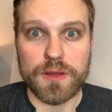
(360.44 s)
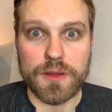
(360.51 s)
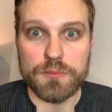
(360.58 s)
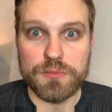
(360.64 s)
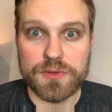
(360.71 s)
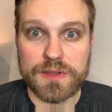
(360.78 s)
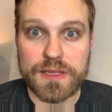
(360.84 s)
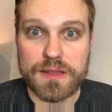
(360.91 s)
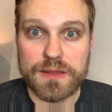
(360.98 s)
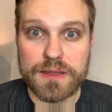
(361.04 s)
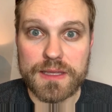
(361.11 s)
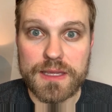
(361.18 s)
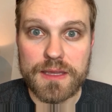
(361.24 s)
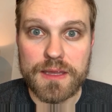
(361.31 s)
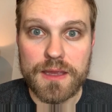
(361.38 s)
a
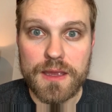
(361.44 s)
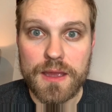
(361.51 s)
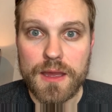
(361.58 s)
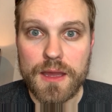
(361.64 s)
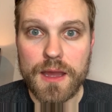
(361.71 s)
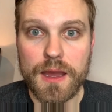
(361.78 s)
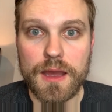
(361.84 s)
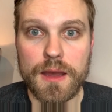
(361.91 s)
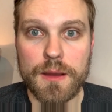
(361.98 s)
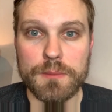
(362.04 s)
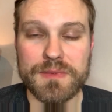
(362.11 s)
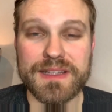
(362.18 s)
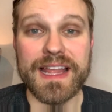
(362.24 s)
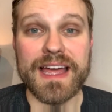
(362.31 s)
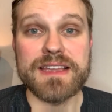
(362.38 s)
completely
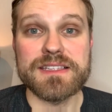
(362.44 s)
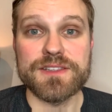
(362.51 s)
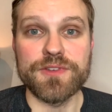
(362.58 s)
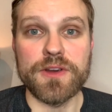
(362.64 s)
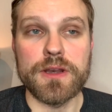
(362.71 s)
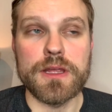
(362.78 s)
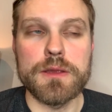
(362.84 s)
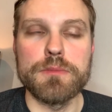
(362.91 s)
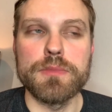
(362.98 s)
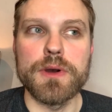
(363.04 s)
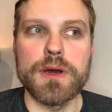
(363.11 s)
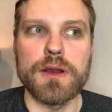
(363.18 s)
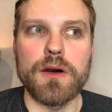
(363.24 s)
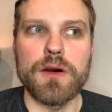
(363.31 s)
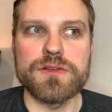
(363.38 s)
less funny,
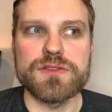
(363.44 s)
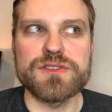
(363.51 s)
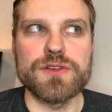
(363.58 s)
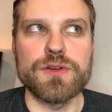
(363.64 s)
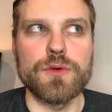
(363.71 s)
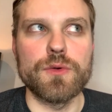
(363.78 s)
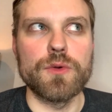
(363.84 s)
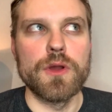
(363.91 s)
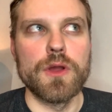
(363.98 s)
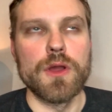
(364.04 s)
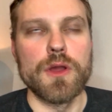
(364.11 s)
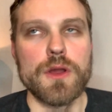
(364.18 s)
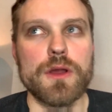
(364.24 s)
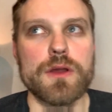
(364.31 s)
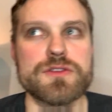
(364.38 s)
but also
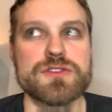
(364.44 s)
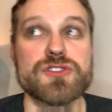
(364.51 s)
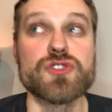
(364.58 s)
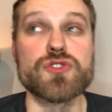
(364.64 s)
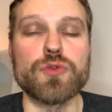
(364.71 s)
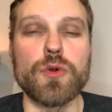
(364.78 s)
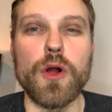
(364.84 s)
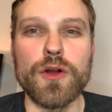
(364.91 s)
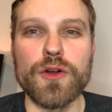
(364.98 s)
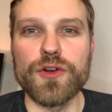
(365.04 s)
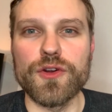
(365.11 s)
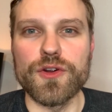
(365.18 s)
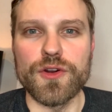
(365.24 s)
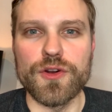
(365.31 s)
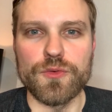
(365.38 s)

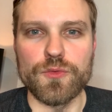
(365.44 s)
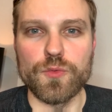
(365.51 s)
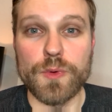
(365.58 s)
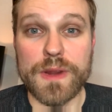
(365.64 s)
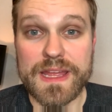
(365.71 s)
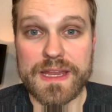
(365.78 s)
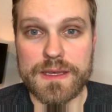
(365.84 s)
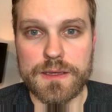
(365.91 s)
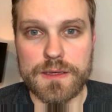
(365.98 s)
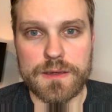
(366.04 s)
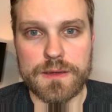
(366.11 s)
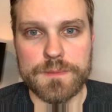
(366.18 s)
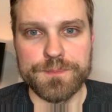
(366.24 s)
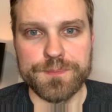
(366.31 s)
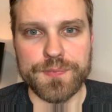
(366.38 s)
stronger
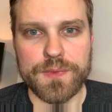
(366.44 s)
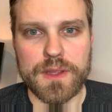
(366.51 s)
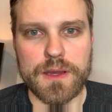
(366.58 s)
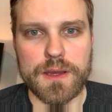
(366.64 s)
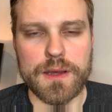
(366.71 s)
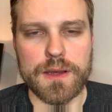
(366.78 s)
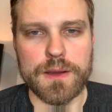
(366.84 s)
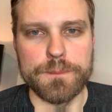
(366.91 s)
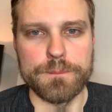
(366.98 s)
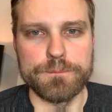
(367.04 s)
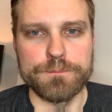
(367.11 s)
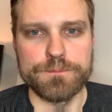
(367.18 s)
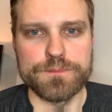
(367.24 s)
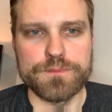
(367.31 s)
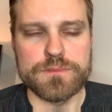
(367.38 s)
written
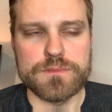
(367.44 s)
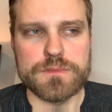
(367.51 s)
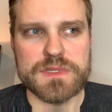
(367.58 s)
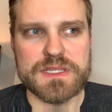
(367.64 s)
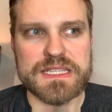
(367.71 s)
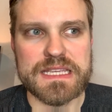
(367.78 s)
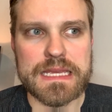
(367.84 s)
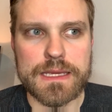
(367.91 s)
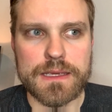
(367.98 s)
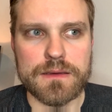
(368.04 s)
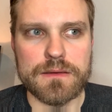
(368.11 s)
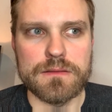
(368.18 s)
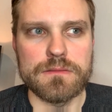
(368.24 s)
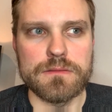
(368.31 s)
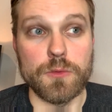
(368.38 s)

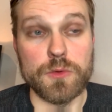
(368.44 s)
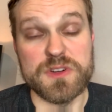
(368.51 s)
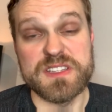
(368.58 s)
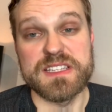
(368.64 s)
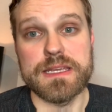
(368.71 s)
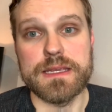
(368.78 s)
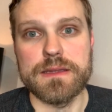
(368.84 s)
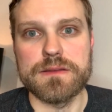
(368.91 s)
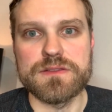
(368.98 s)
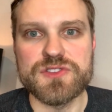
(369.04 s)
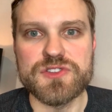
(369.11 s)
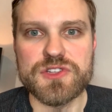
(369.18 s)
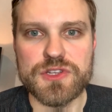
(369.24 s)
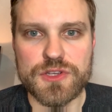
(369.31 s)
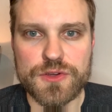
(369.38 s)
scene or scenes
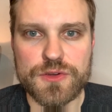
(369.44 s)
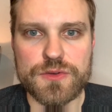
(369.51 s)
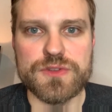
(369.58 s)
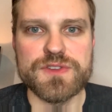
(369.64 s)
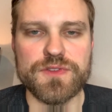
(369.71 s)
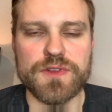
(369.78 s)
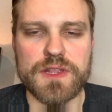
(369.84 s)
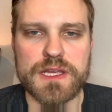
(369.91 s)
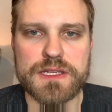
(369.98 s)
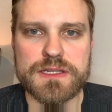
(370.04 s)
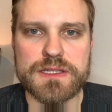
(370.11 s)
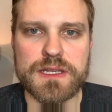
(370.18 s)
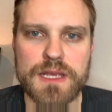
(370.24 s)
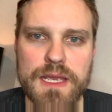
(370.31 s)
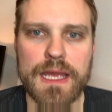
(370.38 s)
to use for
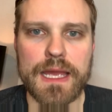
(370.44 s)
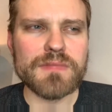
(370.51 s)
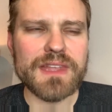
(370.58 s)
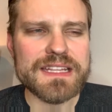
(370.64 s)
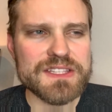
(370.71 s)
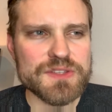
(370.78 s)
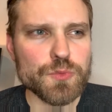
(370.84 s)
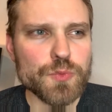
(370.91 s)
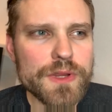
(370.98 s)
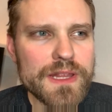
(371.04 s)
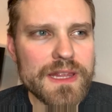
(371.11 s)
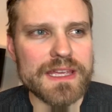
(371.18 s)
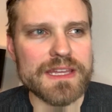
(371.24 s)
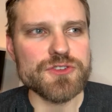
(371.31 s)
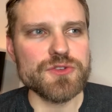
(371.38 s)
this. It's
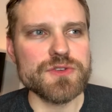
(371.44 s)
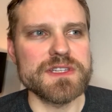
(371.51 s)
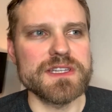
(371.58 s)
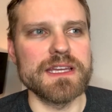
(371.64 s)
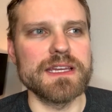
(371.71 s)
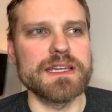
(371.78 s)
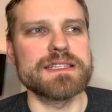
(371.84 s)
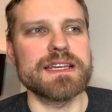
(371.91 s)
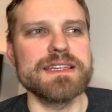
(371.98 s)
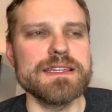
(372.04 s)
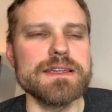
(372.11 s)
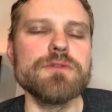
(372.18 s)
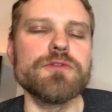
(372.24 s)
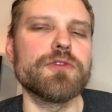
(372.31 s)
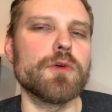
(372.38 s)
really interesting because I
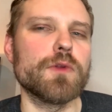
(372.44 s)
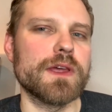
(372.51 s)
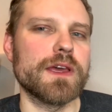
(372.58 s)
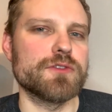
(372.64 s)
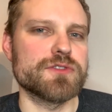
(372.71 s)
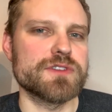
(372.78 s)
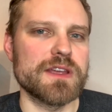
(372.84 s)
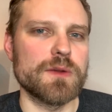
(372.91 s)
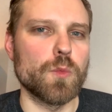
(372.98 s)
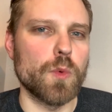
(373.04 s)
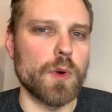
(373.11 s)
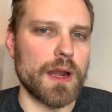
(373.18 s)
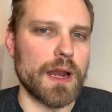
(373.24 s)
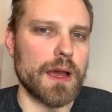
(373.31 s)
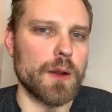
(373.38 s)
didn't fully understand
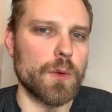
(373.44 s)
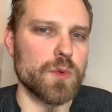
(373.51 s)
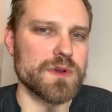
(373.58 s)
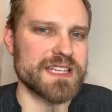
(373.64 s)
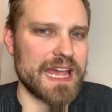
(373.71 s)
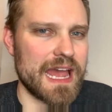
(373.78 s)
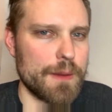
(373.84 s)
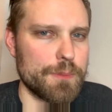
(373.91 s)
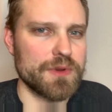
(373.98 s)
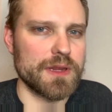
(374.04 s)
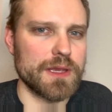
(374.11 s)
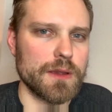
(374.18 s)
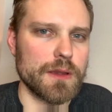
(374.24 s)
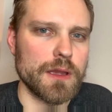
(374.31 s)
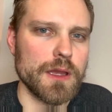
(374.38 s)
what was
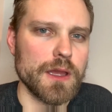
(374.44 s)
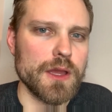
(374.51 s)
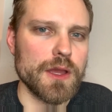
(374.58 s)
happening